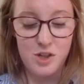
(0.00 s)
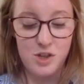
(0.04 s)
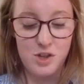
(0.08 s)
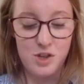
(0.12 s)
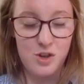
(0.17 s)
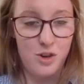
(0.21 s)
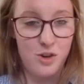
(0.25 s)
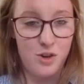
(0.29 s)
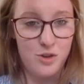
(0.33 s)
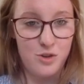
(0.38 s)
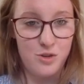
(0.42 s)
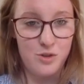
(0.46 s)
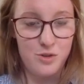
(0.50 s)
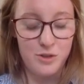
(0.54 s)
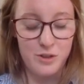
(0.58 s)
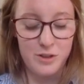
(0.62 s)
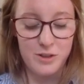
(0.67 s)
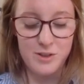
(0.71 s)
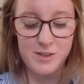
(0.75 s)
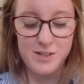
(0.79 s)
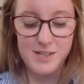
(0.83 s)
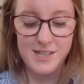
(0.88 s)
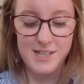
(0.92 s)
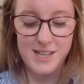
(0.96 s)
Sean
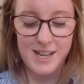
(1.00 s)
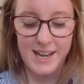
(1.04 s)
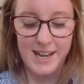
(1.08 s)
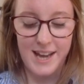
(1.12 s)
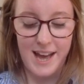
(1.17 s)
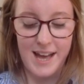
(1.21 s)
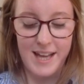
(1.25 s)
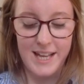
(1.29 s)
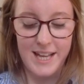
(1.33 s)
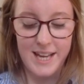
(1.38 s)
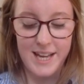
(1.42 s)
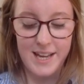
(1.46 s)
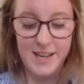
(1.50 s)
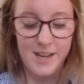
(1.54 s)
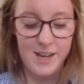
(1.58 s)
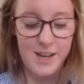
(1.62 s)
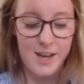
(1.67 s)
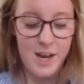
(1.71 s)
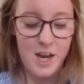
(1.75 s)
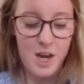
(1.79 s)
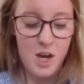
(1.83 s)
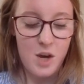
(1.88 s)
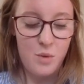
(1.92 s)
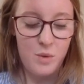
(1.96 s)
Trews in Gaelic,
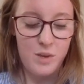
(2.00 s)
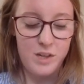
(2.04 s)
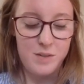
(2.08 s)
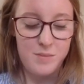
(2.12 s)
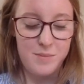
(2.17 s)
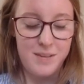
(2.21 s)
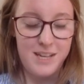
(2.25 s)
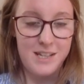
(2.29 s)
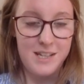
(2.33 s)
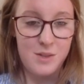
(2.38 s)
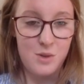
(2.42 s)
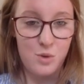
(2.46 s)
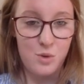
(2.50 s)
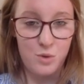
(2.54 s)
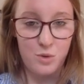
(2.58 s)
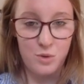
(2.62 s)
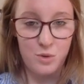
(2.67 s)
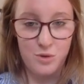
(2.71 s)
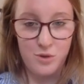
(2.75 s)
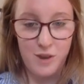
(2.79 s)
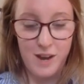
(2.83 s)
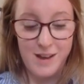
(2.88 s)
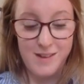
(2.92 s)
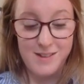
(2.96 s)
which means old
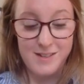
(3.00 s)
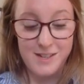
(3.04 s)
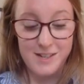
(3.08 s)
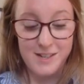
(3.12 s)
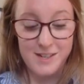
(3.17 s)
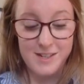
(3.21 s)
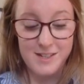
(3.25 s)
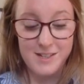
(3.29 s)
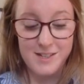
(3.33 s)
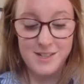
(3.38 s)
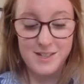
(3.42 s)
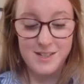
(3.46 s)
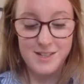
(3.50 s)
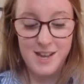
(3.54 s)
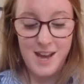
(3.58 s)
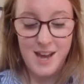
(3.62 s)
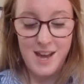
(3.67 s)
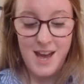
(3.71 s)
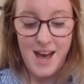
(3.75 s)
trousers.